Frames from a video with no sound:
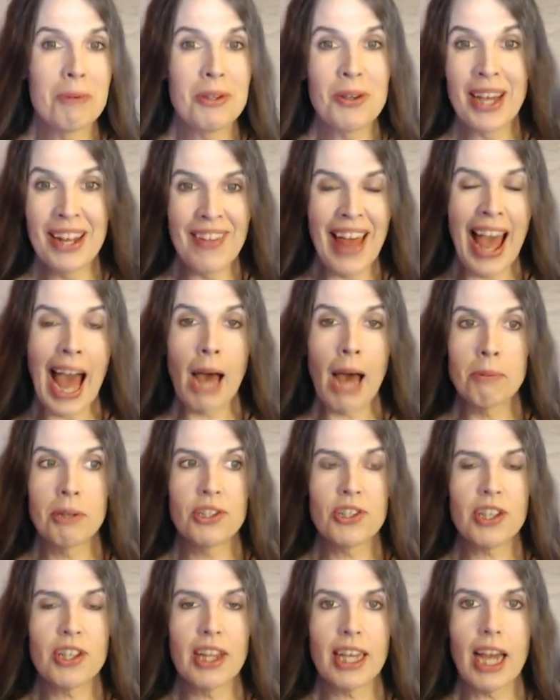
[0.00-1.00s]
You get in the habit of
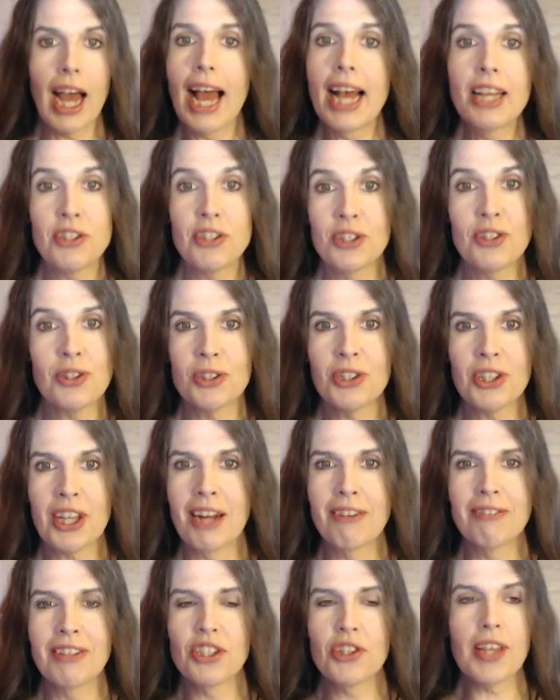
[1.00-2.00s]
just like, it's
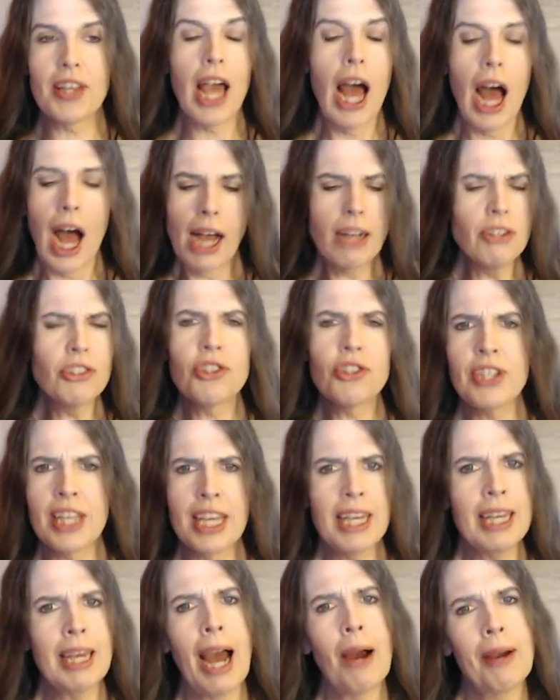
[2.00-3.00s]
kind of like just like, I'll just
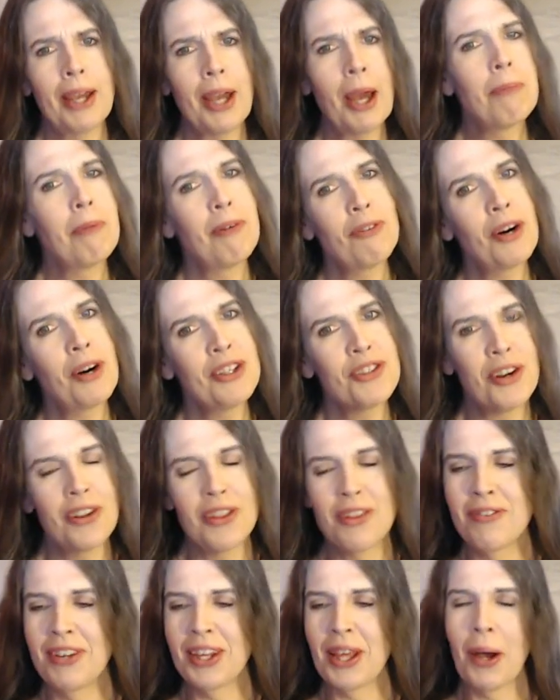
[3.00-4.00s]
see how I go before I start
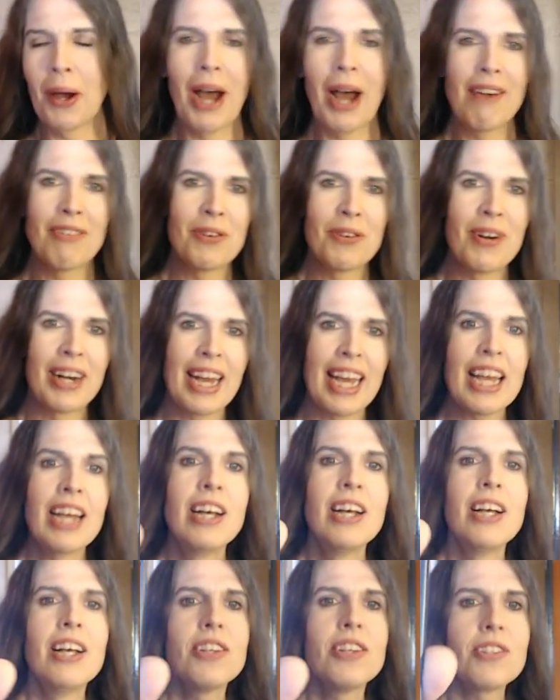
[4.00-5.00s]
the video, I'll have it running.
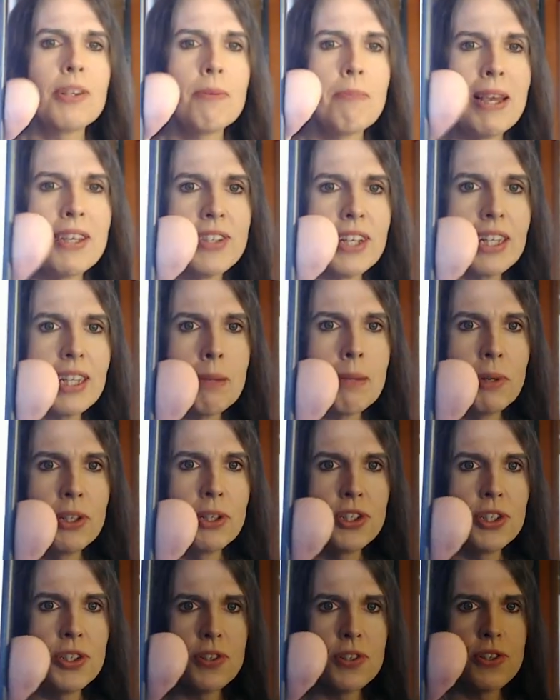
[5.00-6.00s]
So basically it
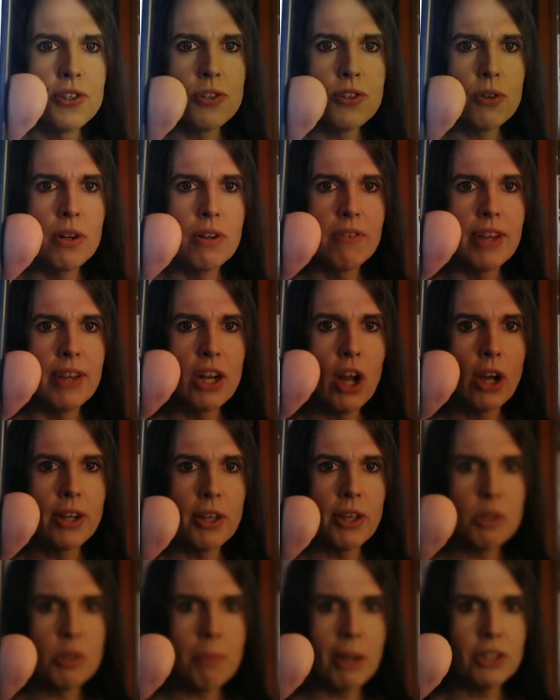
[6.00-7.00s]
produces sort of an
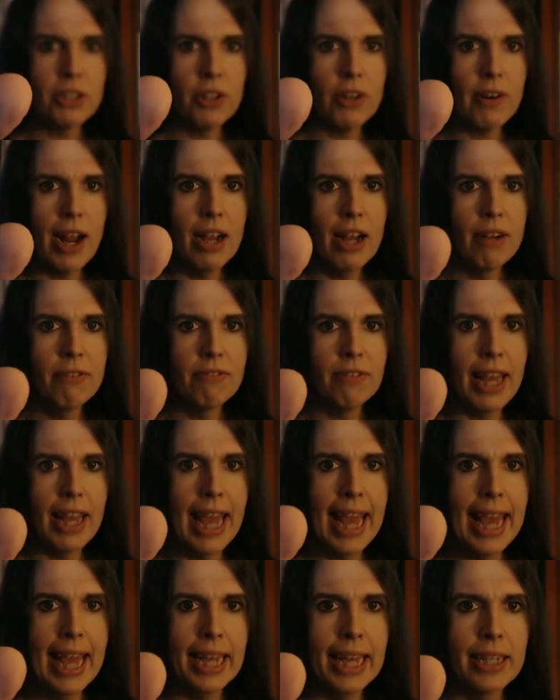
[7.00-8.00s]
audio spectrograph,
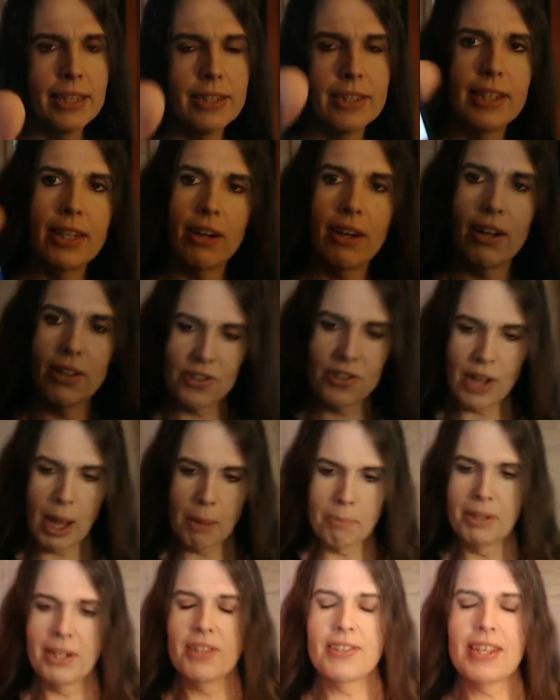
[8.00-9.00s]
and here I'll
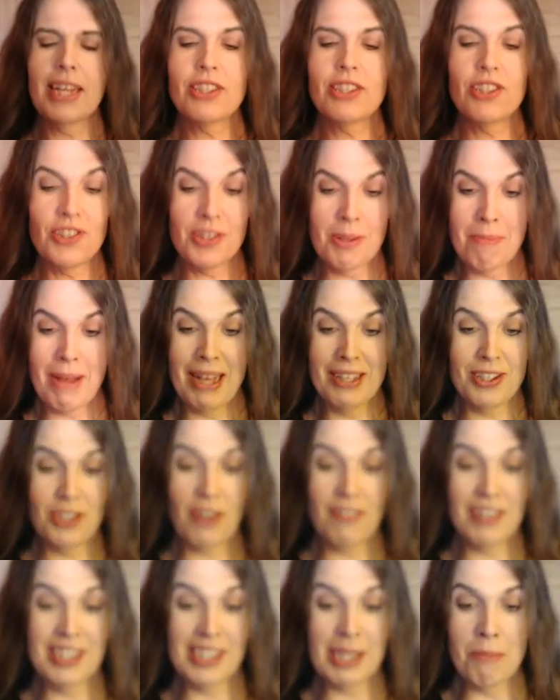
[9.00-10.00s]
stop it because that's just a mess. It's
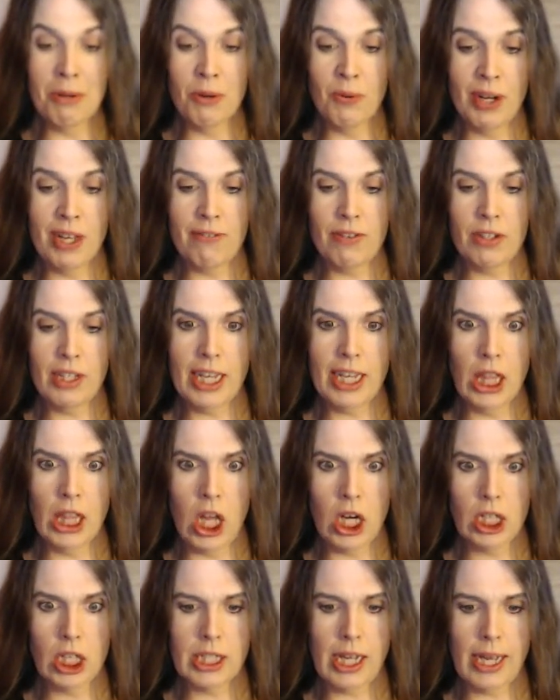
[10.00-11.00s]
obviously been running for like a
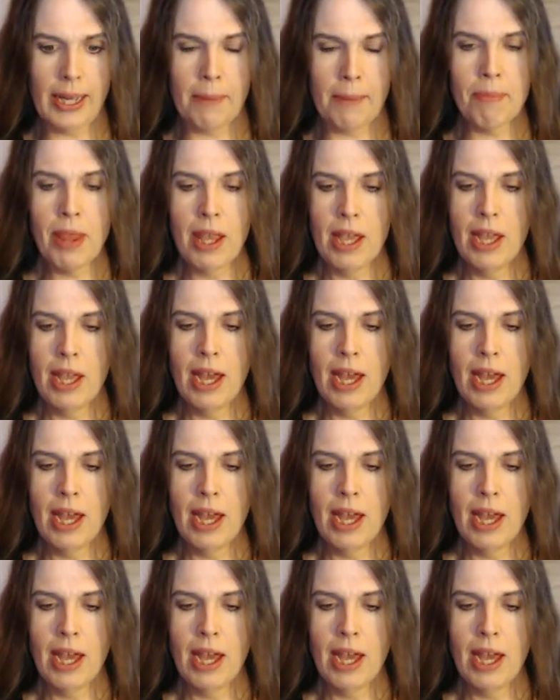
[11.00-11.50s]
long time.